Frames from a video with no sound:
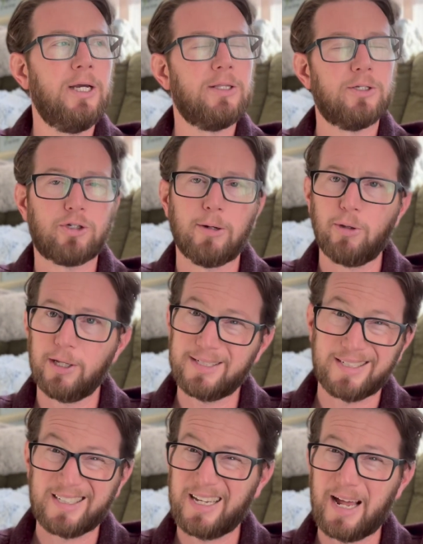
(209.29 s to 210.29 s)
The trouble
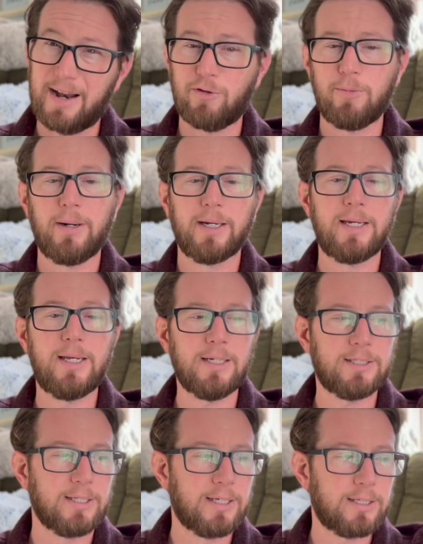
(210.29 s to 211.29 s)
is not everybody
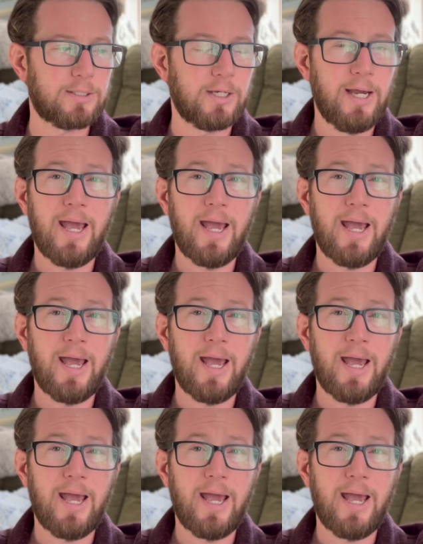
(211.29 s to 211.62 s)
does this.